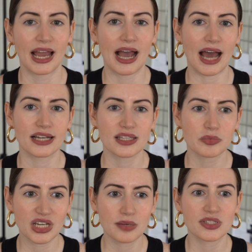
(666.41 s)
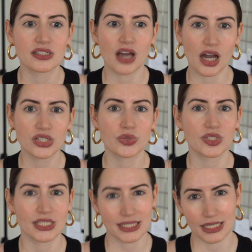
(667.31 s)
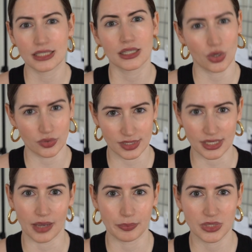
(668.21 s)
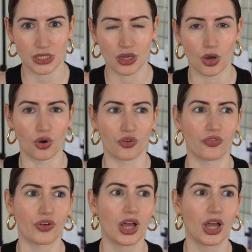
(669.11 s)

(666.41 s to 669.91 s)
And sometimes it's hard to understand the concept of